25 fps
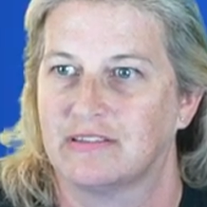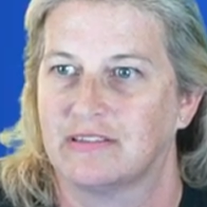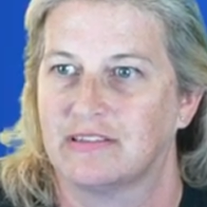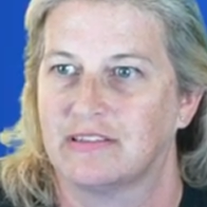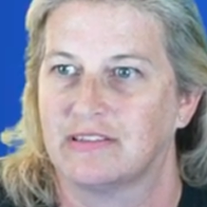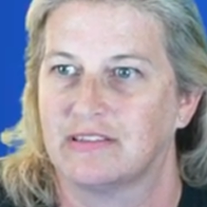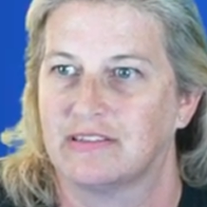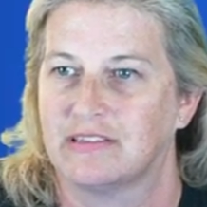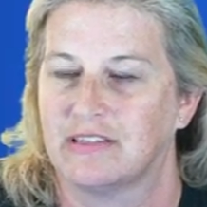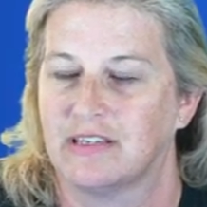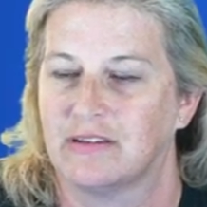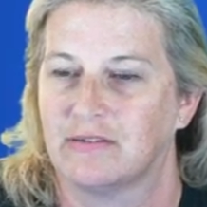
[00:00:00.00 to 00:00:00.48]

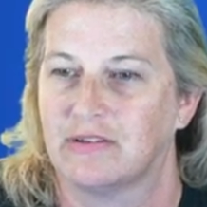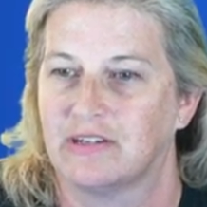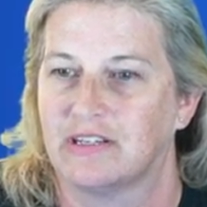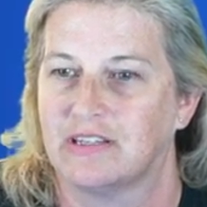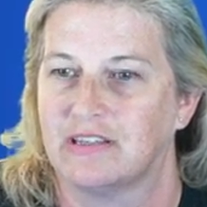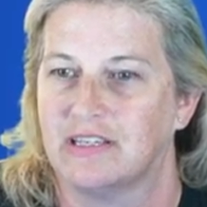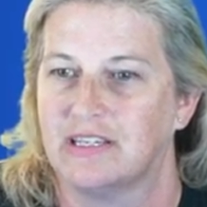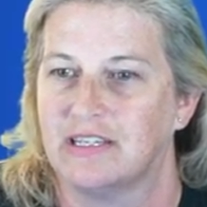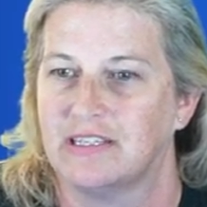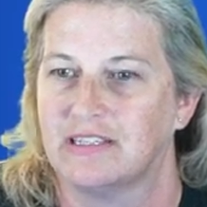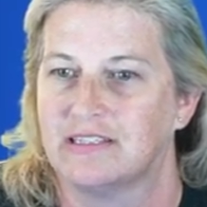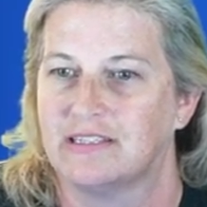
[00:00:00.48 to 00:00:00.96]
Let's get rid
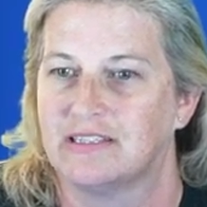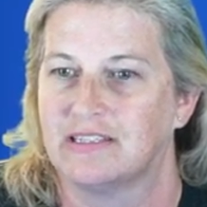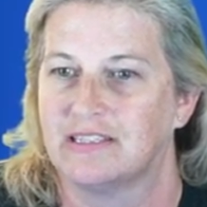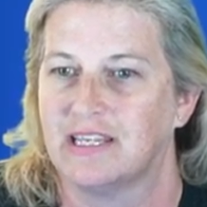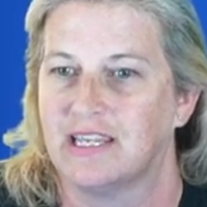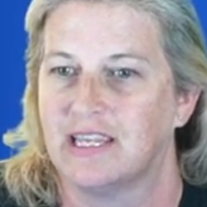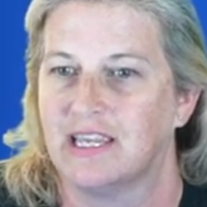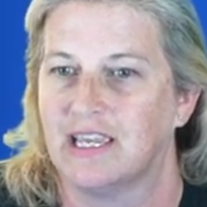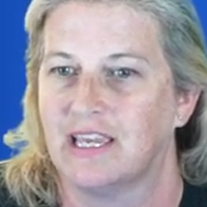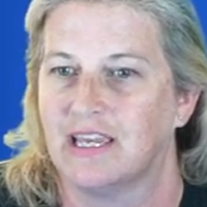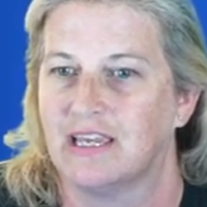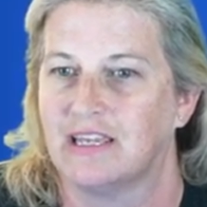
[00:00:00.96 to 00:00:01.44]
of this,
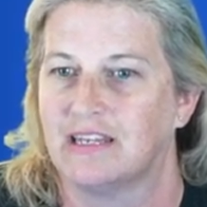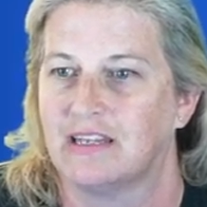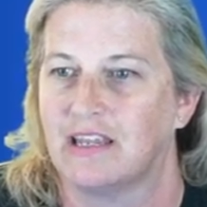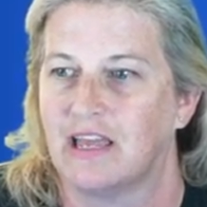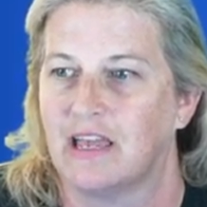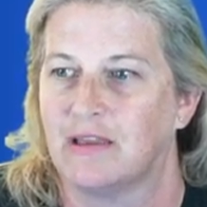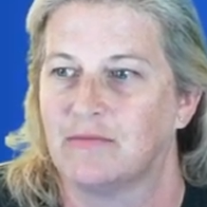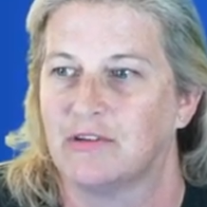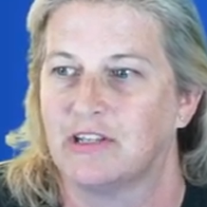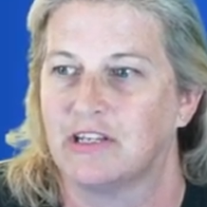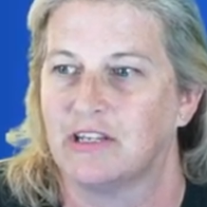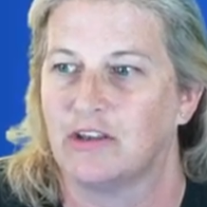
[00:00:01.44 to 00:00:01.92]
and
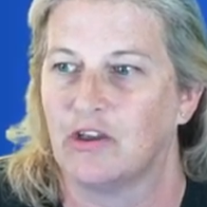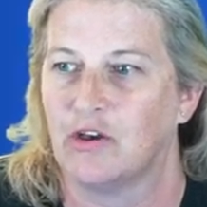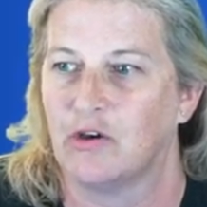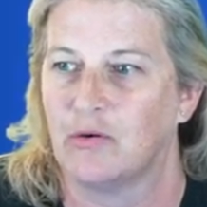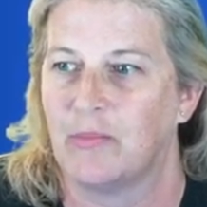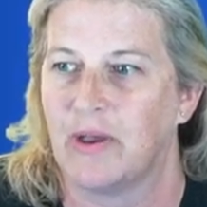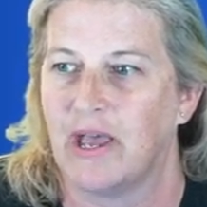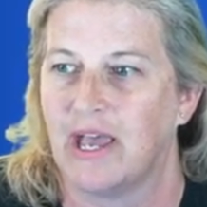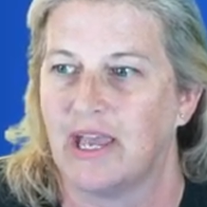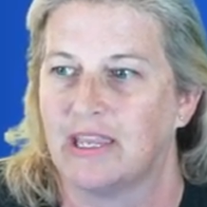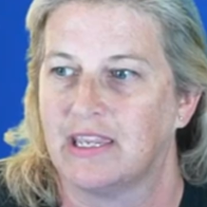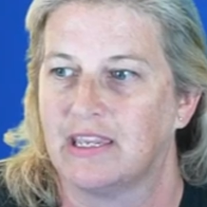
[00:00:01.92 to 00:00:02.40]
I'm gonna go
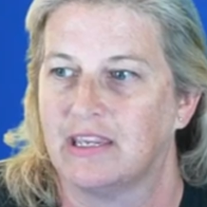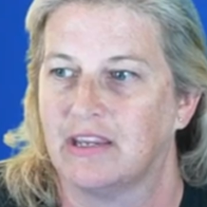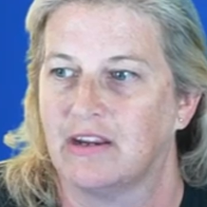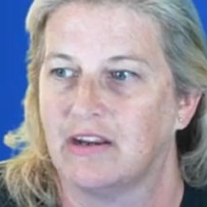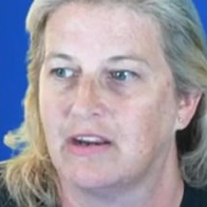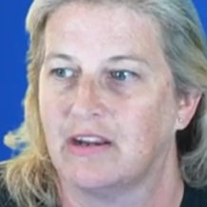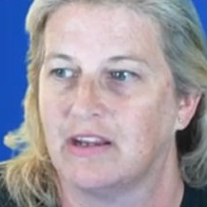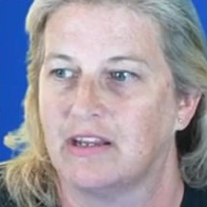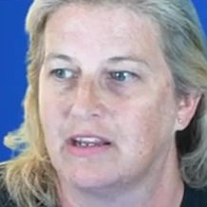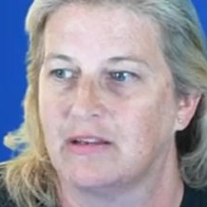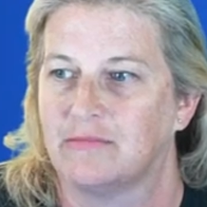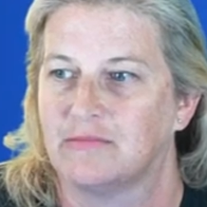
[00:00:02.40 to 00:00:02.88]
back
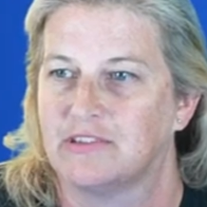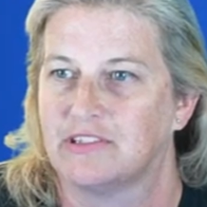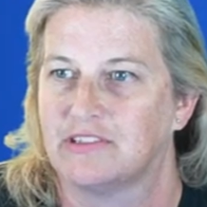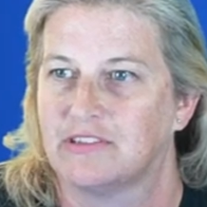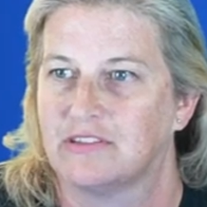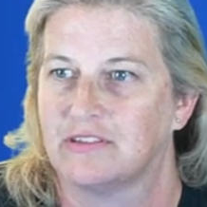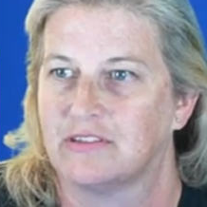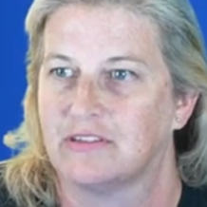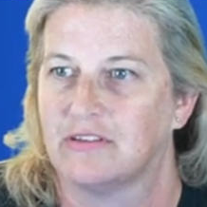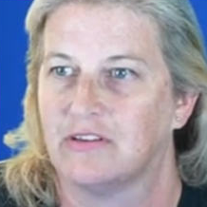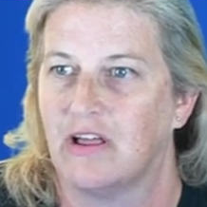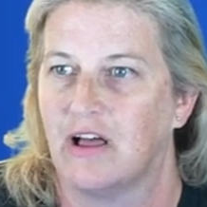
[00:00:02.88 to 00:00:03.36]
here and I'm just
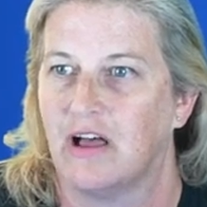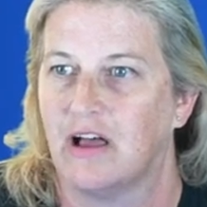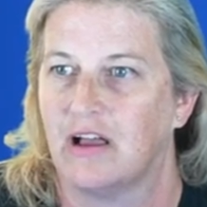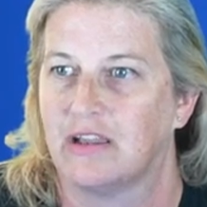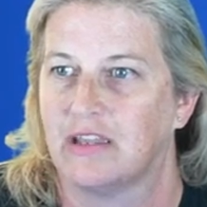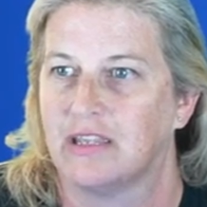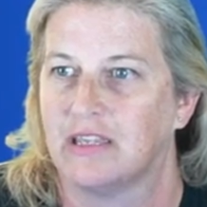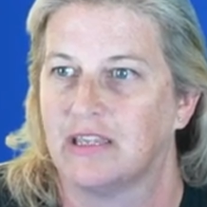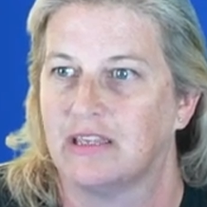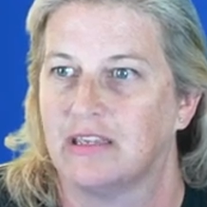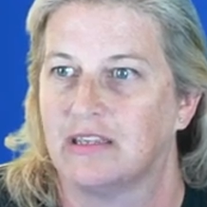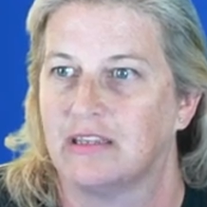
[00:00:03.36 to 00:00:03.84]
gonna
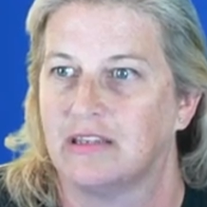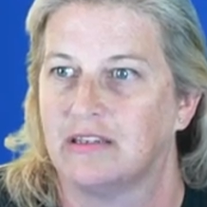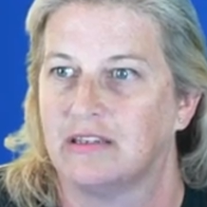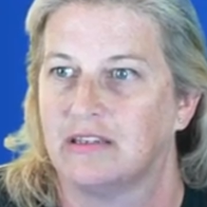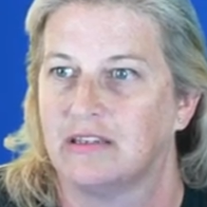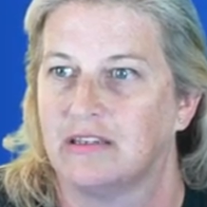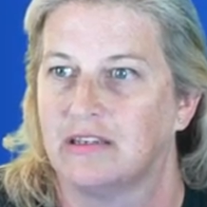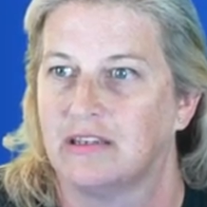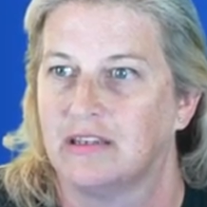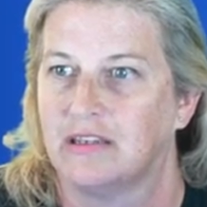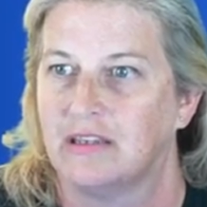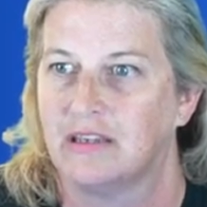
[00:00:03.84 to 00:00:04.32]
log
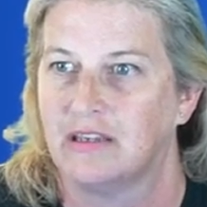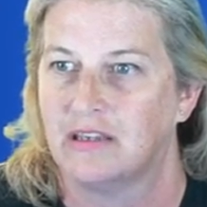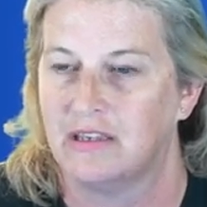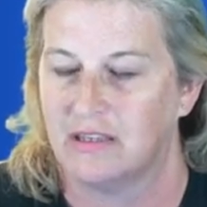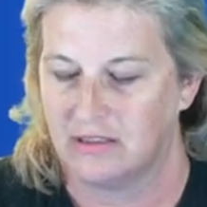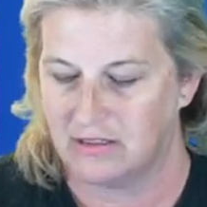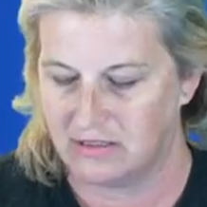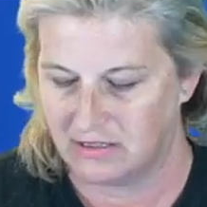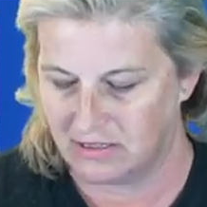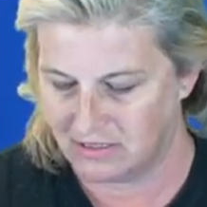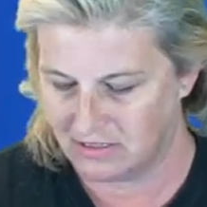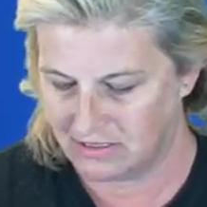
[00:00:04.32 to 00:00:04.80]
in
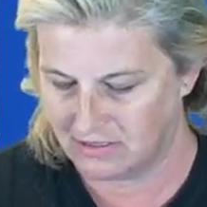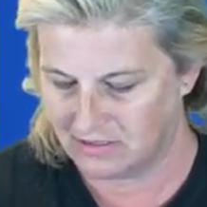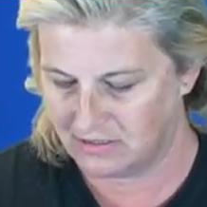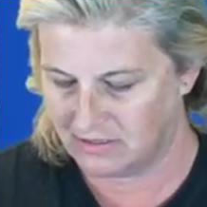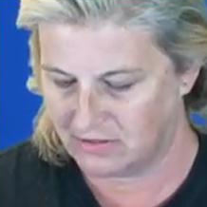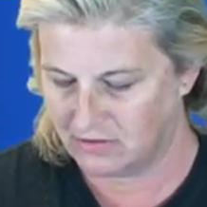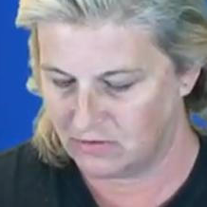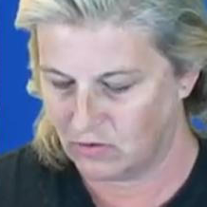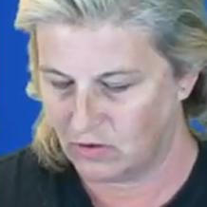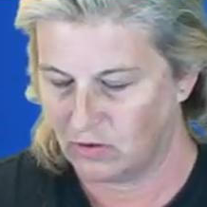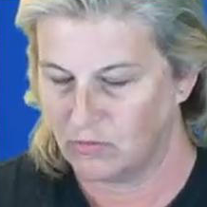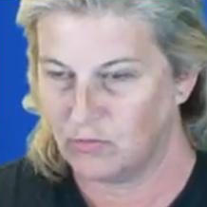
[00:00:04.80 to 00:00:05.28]
the
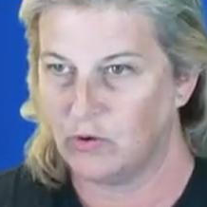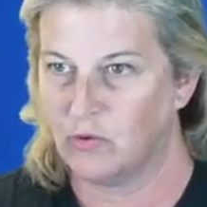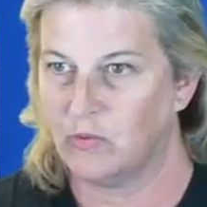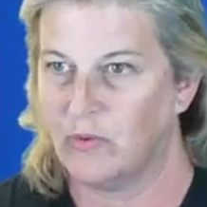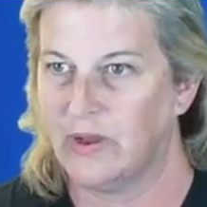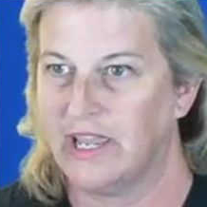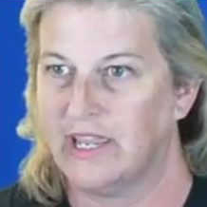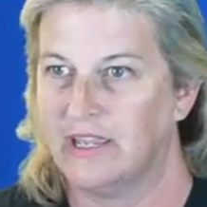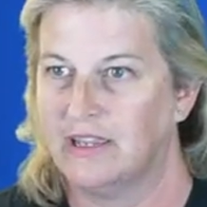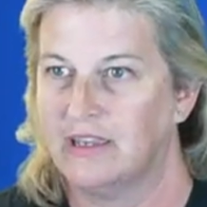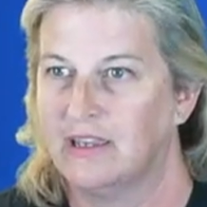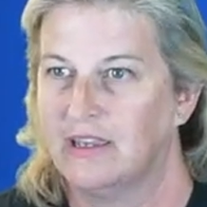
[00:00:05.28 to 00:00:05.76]
normal
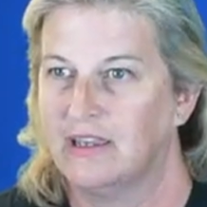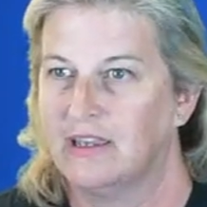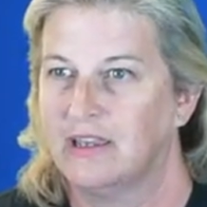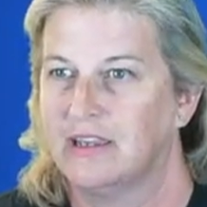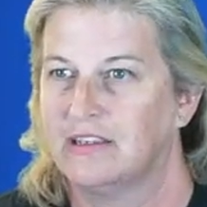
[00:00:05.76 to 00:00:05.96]
way.